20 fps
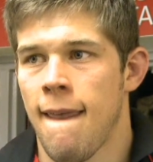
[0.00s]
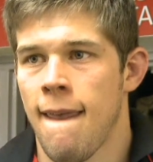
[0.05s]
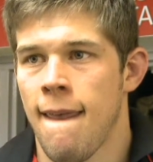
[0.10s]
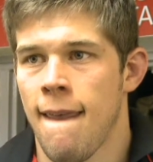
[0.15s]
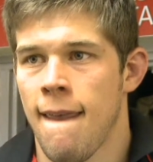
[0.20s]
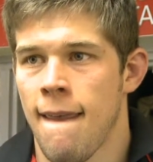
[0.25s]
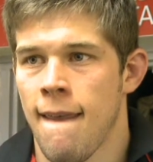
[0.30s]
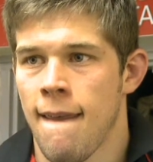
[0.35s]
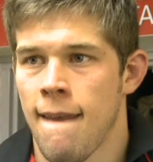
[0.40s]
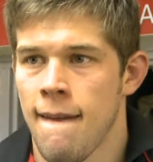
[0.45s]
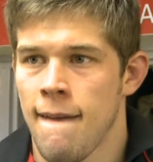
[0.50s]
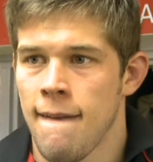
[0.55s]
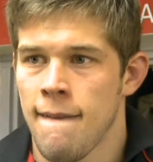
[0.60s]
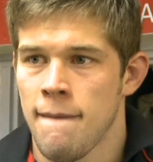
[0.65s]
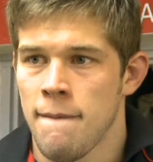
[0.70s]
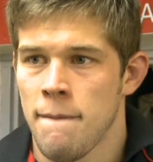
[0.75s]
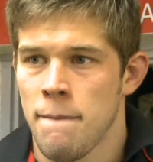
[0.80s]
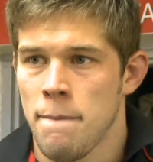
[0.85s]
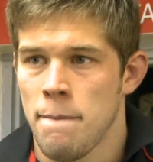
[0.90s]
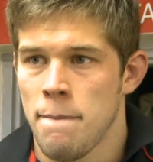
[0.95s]
And uh, how
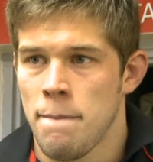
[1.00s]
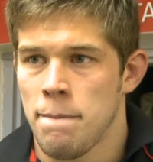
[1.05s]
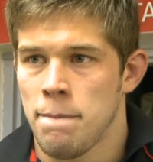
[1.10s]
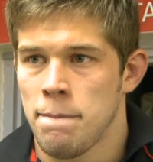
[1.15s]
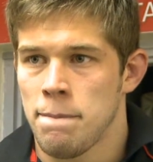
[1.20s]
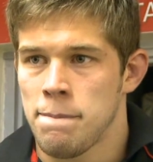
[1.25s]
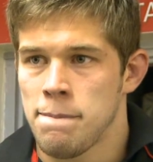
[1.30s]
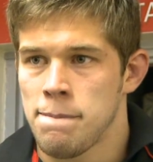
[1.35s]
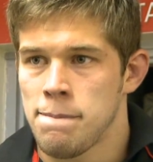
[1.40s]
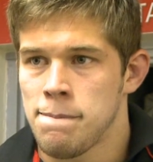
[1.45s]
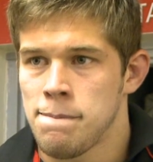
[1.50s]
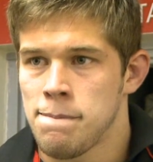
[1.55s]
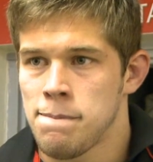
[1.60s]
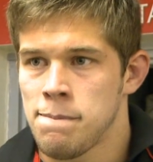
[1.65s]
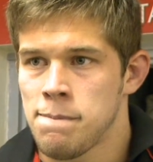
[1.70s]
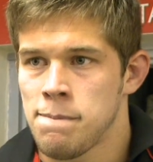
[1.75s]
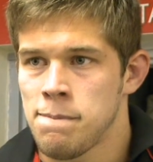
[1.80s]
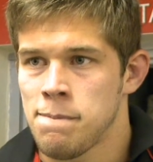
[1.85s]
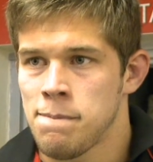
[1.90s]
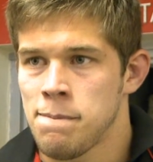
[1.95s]
are you feeling? It's your
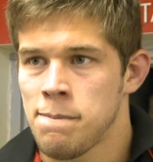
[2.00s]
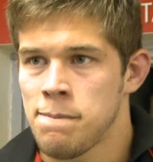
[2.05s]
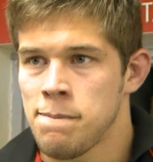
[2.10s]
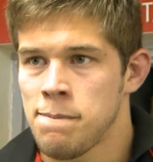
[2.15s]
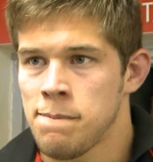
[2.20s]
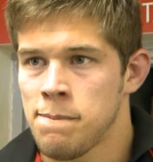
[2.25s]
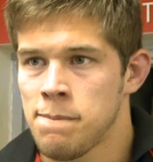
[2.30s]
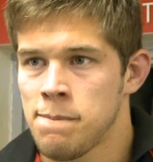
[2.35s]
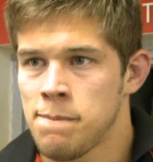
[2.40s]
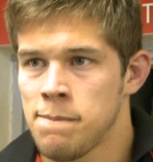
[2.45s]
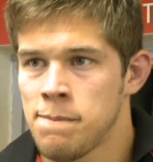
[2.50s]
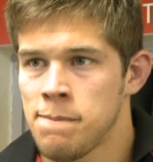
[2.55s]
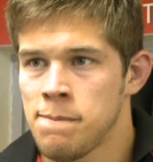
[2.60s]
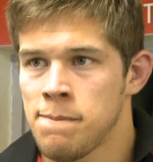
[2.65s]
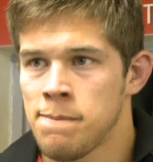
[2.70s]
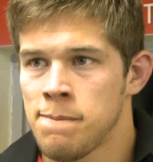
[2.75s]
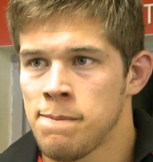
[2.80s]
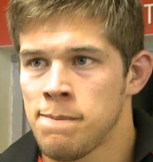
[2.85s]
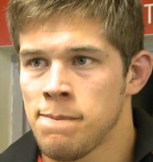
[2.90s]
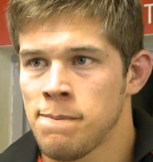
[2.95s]
second game since
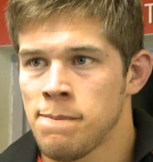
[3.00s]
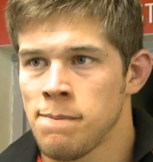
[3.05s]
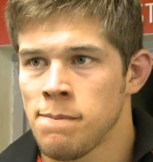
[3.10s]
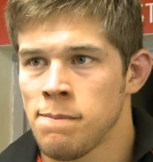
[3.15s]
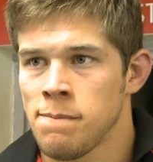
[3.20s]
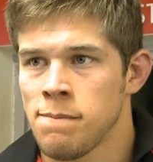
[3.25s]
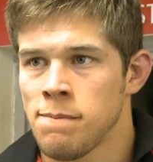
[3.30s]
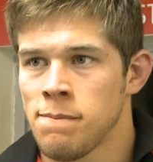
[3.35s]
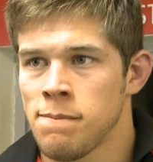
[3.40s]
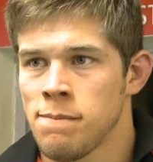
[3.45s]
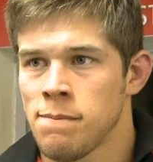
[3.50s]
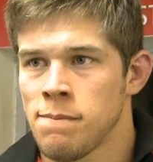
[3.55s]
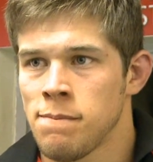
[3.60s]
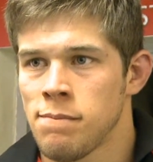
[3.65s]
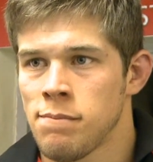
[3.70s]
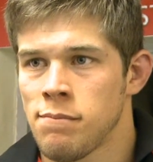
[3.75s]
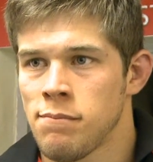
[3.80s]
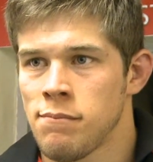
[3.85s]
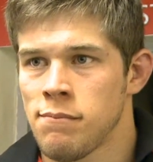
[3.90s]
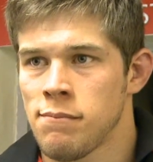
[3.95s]
um, since your
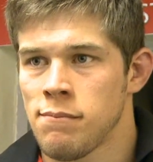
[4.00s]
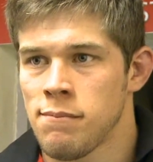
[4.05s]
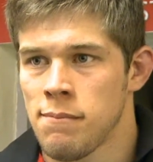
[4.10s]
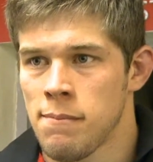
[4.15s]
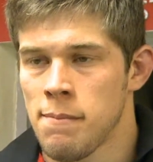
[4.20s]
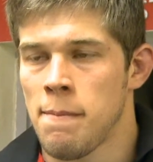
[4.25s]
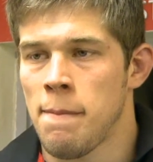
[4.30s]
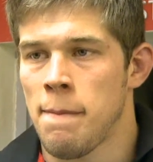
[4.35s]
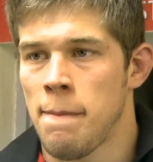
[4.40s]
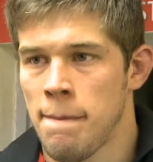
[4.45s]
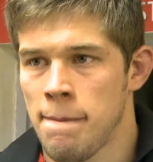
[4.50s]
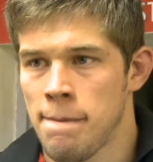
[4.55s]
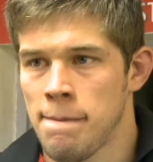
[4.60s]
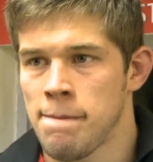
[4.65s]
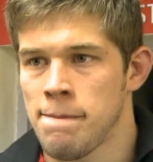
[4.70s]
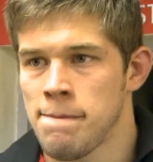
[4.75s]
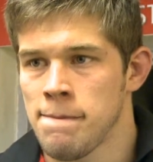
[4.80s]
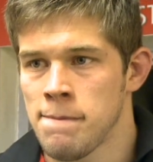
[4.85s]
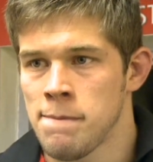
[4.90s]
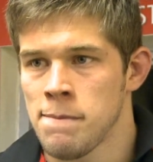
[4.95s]
injury. How are you
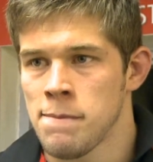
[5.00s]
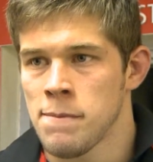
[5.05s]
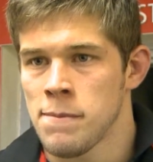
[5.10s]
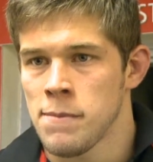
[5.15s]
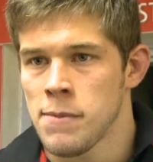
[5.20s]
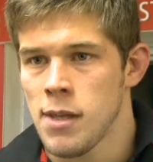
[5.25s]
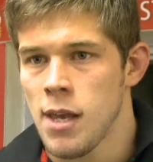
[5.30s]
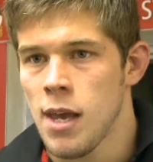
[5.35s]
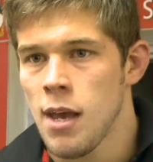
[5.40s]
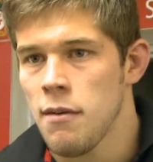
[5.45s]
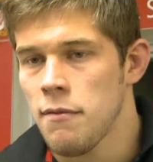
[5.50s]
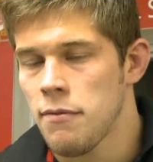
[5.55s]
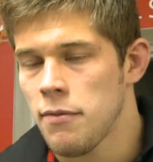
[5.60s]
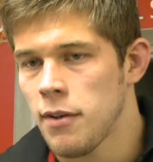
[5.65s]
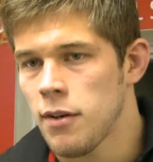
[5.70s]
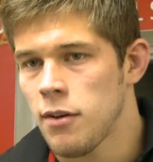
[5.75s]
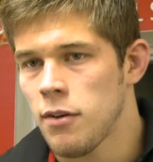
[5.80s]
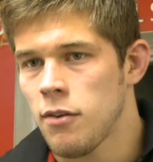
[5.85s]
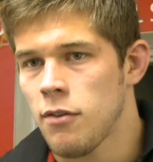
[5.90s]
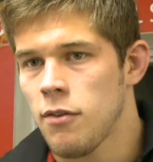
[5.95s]
feeling? Yeah, I'm
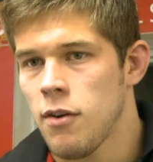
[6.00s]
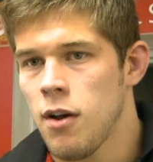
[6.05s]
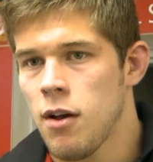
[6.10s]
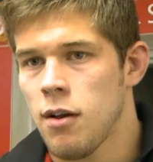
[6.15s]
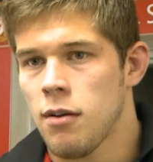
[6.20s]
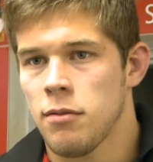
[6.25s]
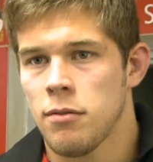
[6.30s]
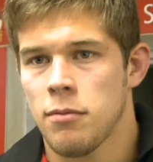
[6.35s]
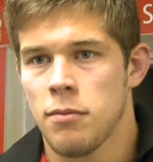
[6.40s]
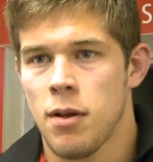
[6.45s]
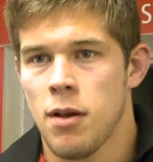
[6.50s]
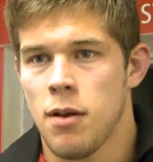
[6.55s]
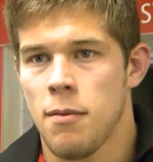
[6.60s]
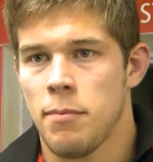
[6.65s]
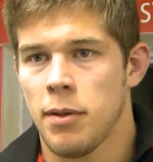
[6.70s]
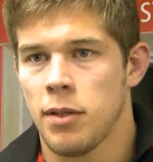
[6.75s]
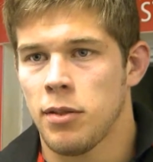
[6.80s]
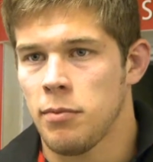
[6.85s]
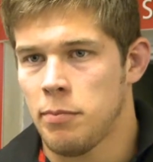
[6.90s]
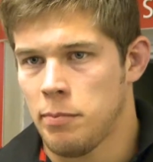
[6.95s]
feeling all right. I was uh, a
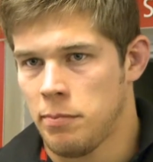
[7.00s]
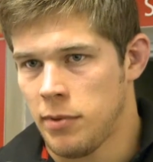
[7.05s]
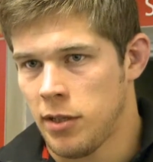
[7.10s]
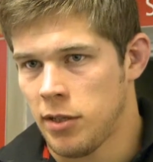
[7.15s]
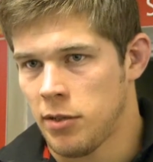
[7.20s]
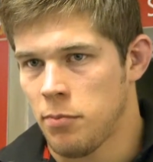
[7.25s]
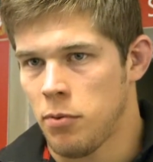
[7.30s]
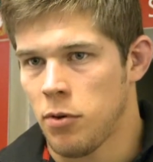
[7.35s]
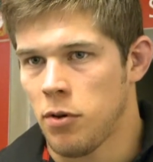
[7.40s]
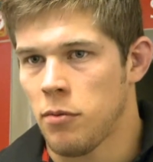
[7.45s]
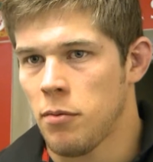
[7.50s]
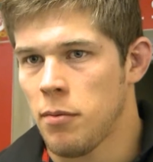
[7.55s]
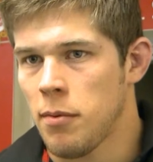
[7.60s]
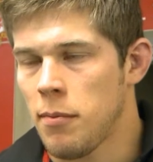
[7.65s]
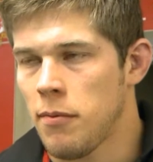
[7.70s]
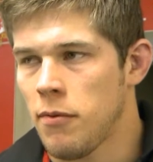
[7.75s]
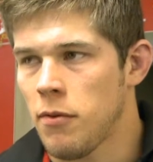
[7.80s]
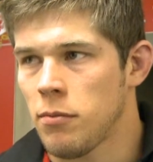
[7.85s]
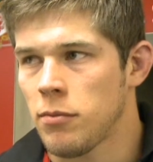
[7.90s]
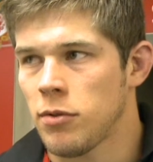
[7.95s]
bit disappointed with my
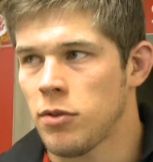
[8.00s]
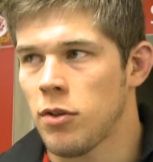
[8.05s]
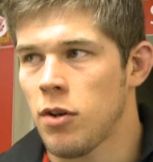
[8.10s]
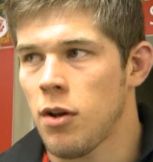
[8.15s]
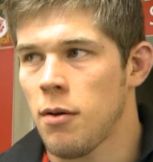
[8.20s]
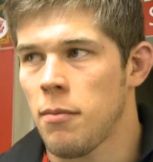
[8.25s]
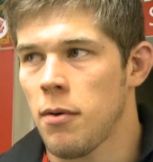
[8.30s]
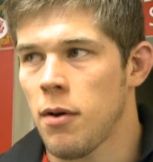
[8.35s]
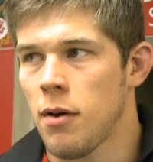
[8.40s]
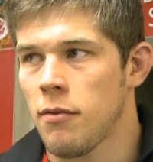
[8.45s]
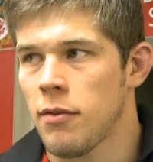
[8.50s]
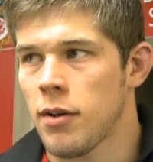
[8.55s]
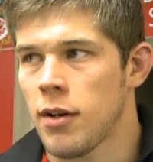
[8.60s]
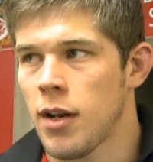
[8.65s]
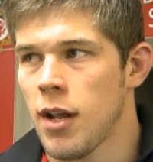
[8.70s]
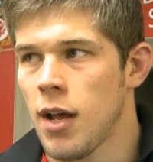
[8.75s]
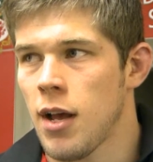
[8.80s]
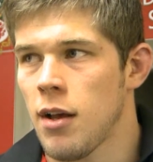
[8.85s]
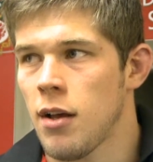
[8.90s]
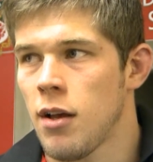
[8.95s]
performance tonight, but other than
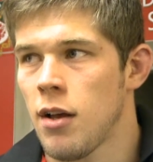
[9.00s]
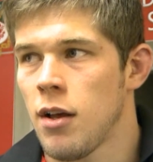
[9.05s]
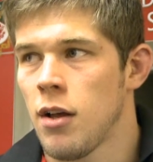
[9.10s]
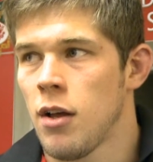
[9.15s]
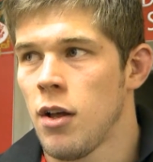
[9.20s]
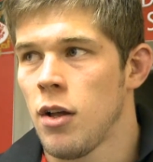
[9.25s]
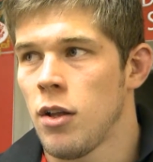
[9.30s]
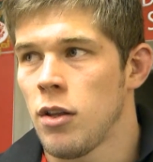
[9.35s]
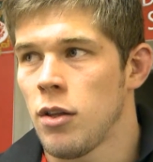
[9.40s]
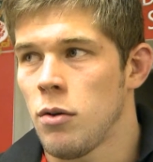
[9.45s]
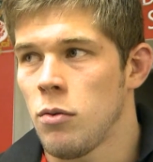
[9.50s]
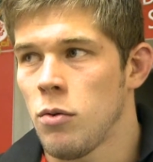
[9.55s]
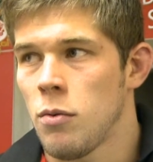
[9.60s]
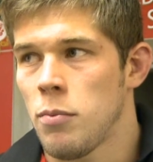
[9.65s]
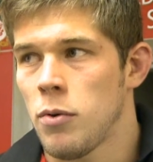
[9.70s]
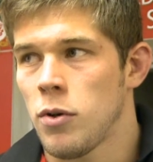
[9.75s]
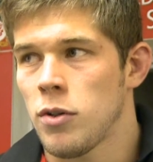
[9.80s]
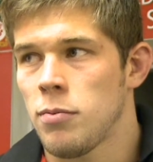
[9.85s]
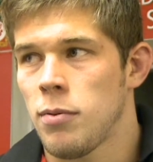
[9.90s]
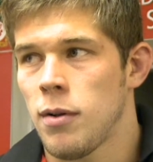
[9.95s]
that, uh, all the
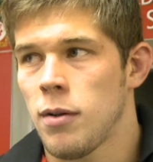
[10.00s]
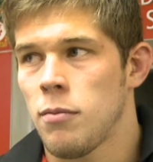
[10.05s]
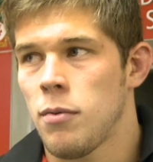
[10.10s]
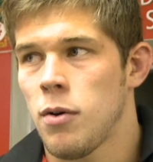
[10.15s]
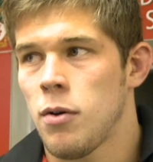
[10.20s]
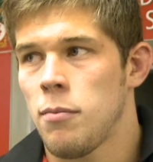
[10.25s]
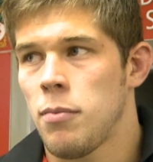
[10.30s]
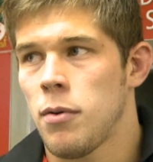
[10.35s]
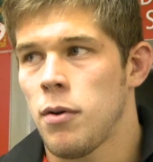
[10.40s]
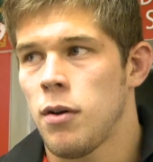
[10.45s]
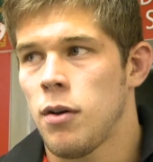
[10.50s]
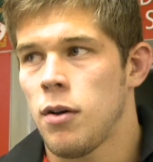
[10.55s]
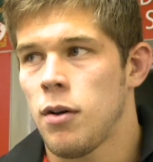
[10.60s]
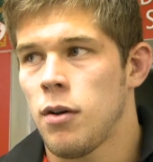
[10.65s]
boys played well. But